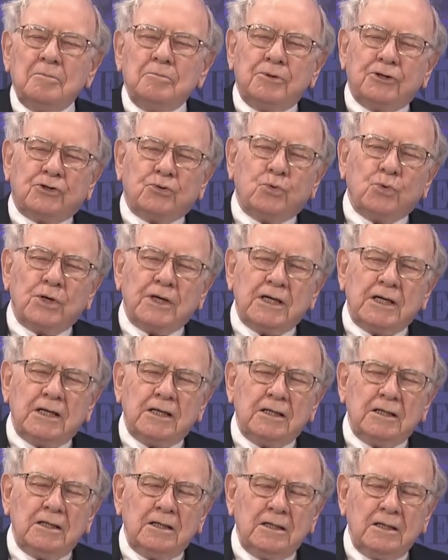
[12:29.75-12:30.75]

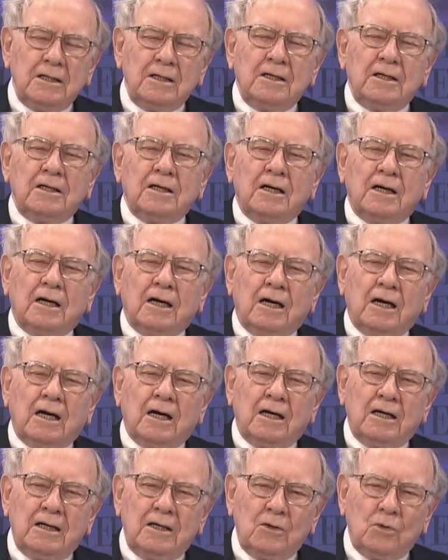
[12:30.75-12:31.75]
between
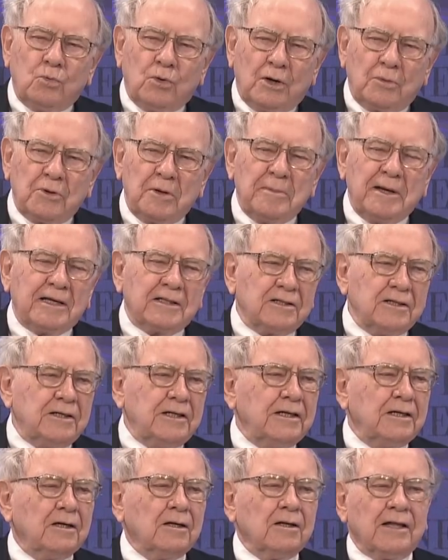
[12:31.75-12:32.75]
uh, when we make the
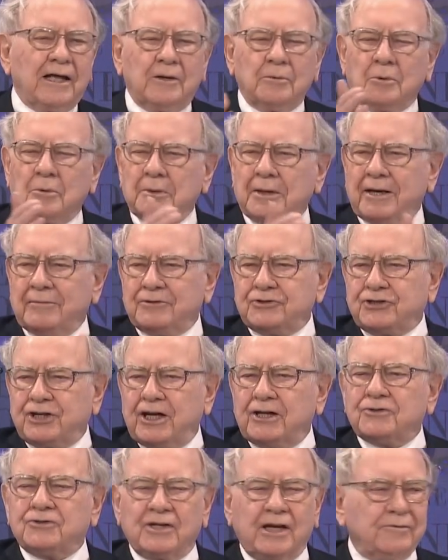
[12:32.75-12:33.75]
deal and when we have a
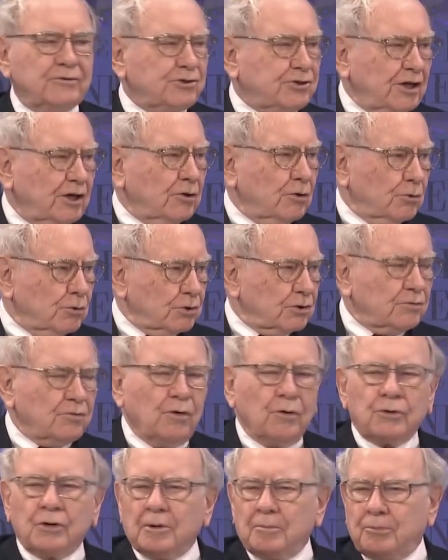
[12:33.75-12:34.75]
chance to have a shareholder's
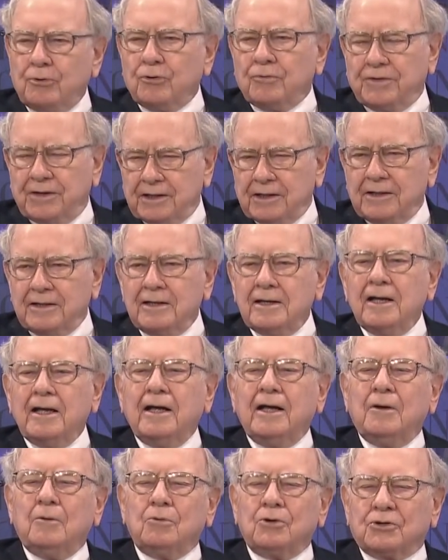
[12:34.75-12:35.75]
vote approving it,
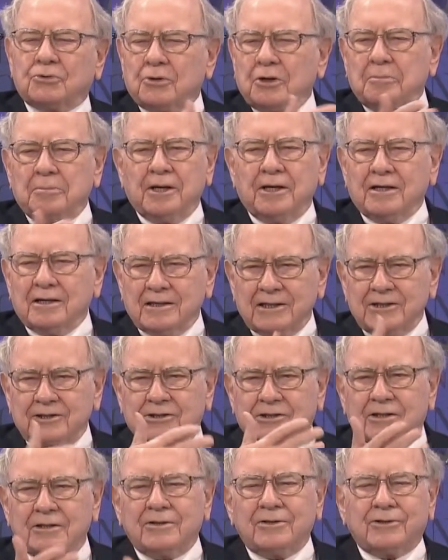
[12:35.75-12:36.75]
which would have been at
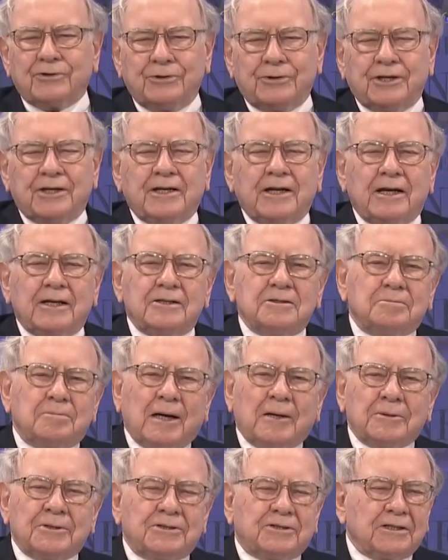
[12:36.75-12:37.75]
least thirty days,
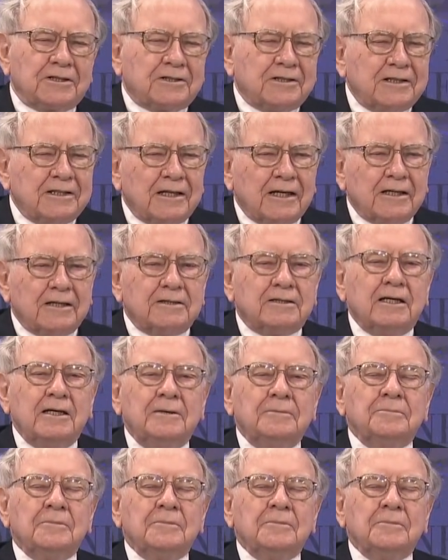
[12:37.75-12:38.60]
probably sixty days.